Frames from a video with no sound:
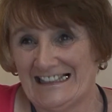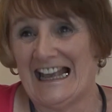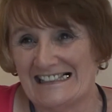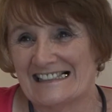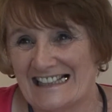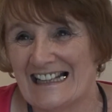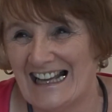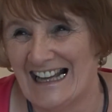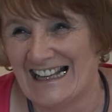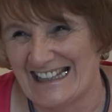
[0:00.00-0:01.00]
Yes.
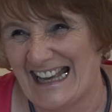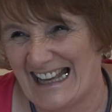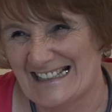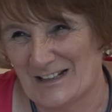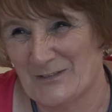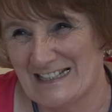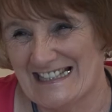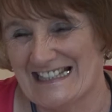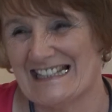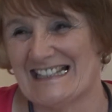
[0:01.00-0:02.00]
Yes, I bet
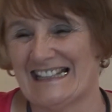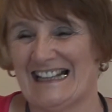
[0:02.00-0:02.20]
he did.